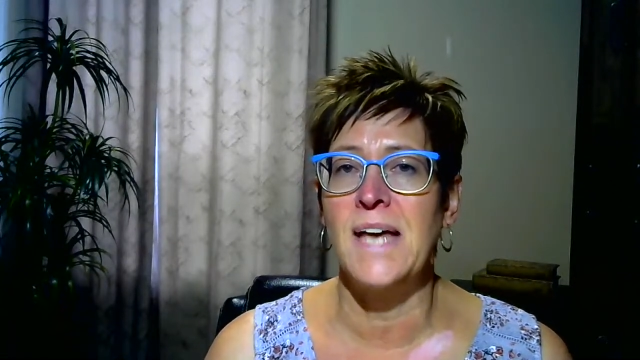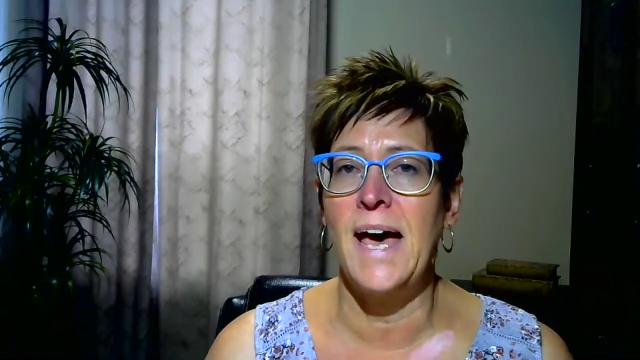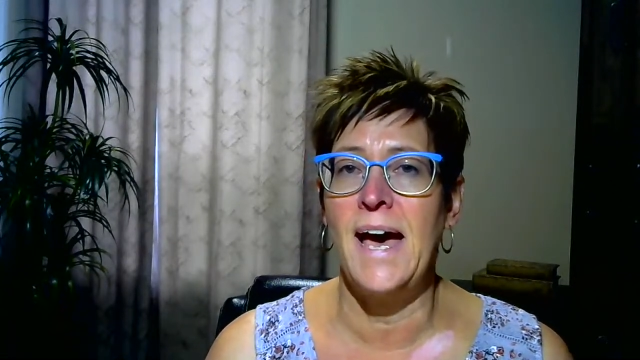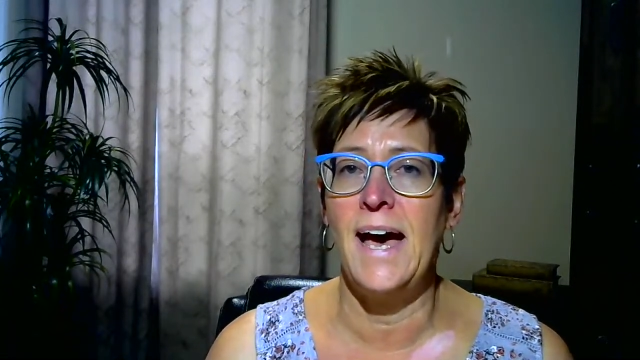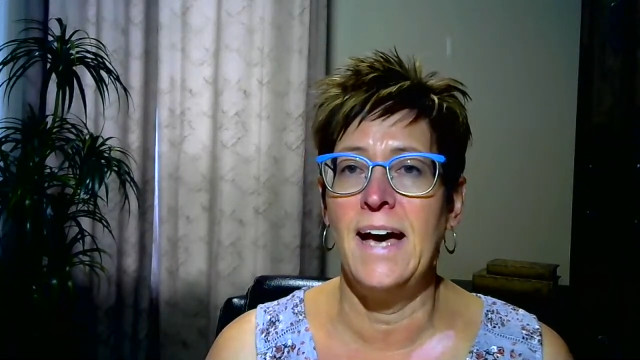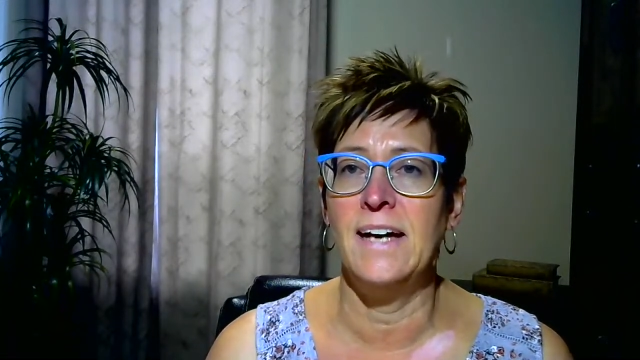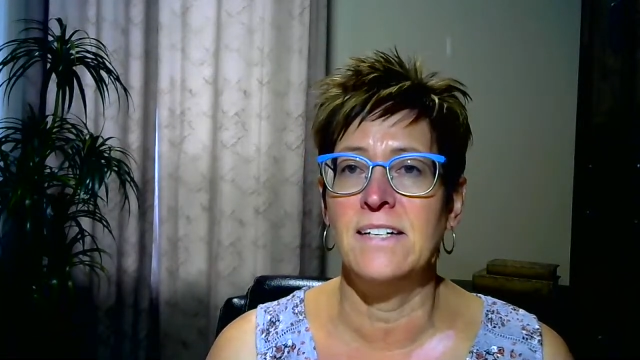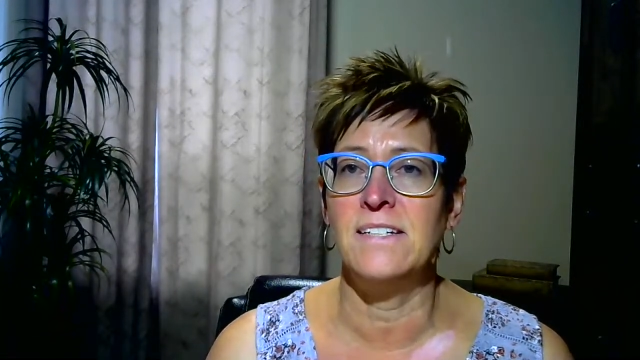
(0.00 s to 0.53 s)

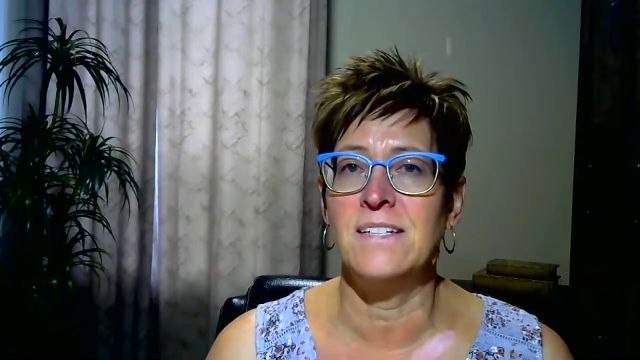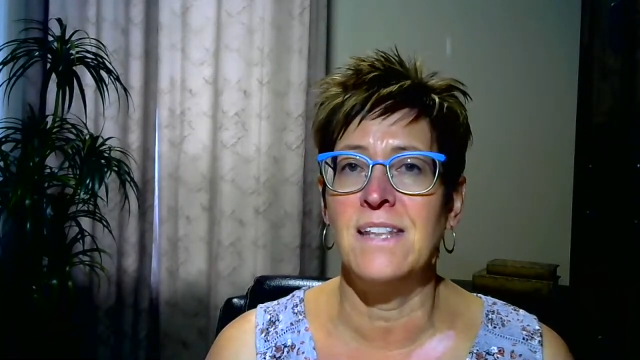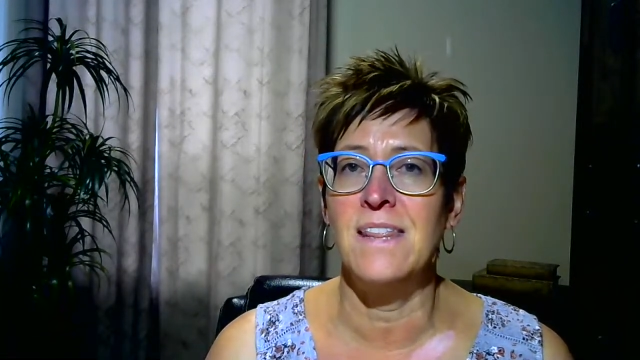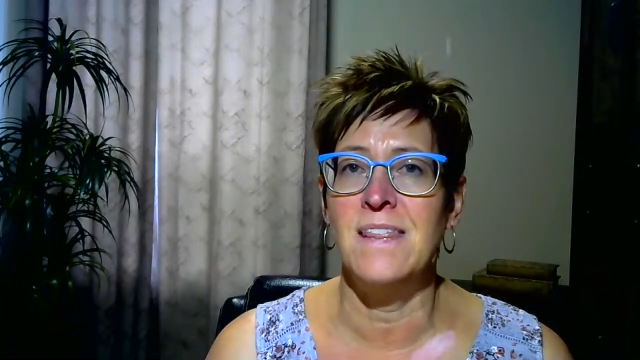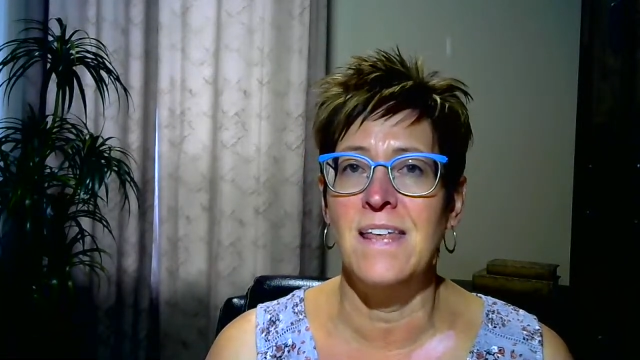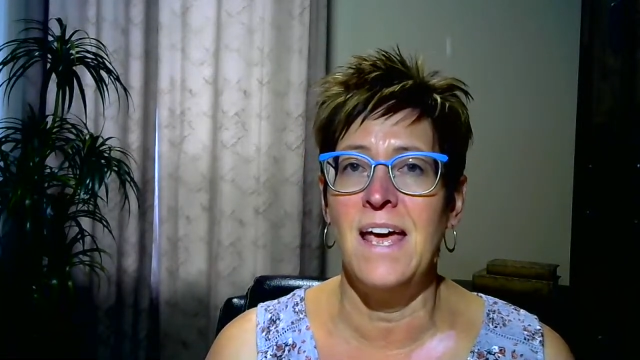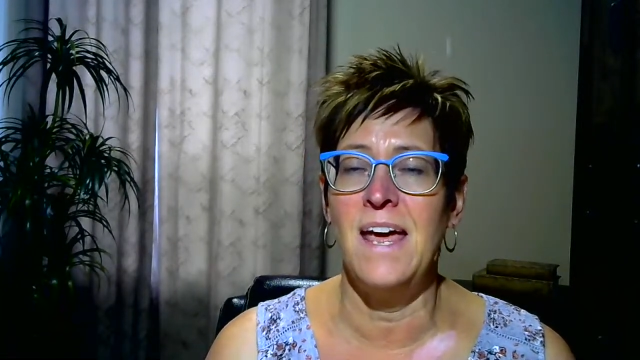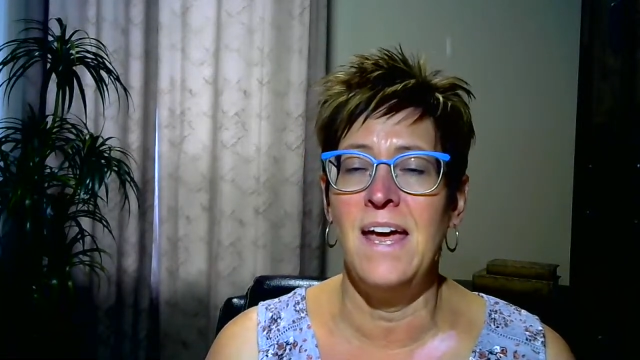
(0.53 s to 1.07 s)
as
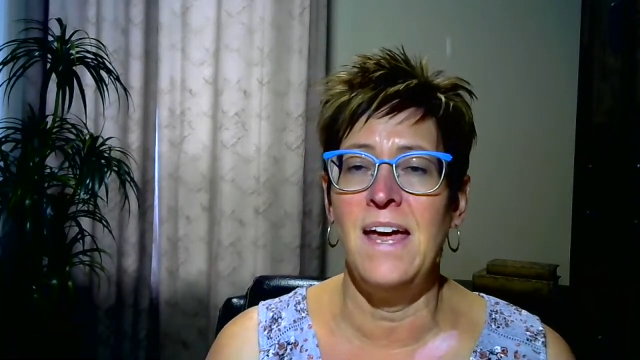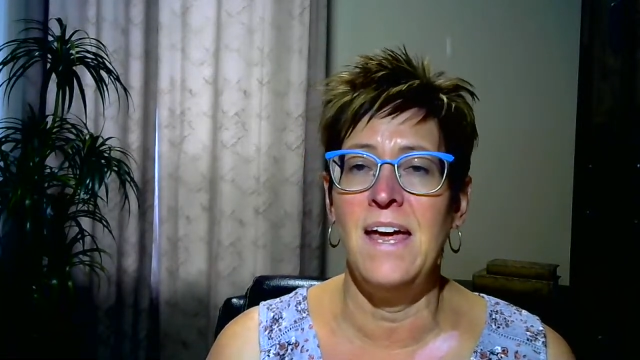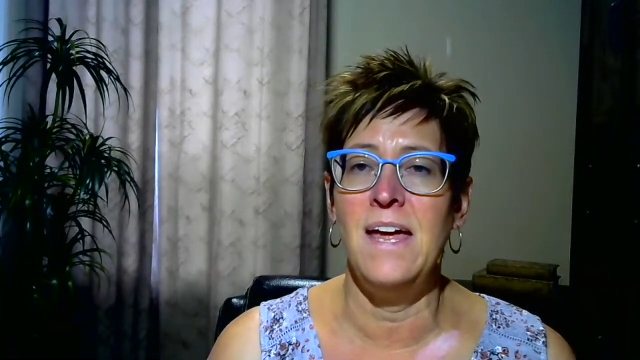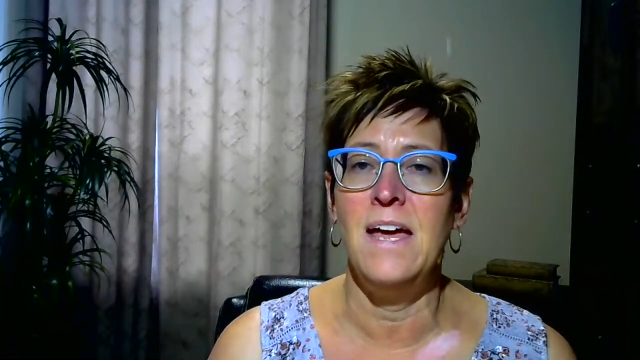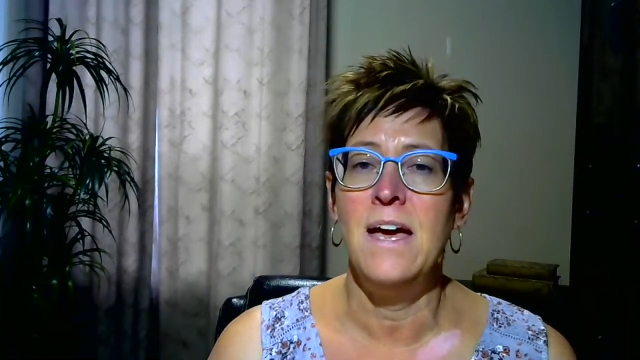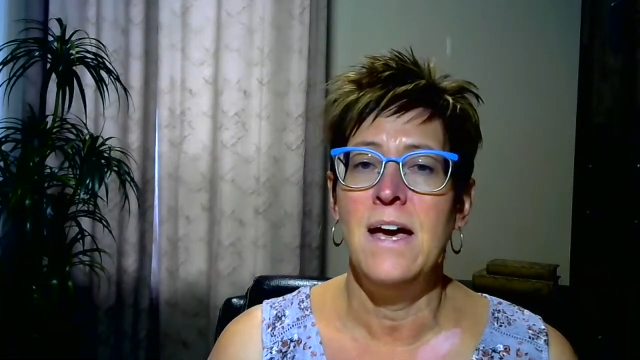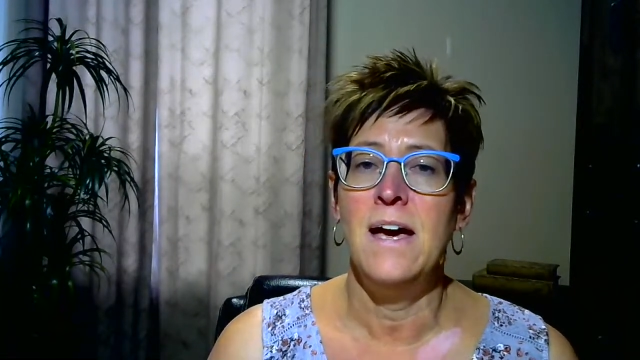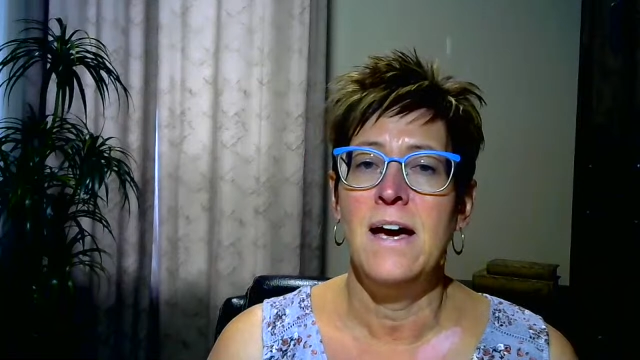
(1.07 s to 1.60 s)
they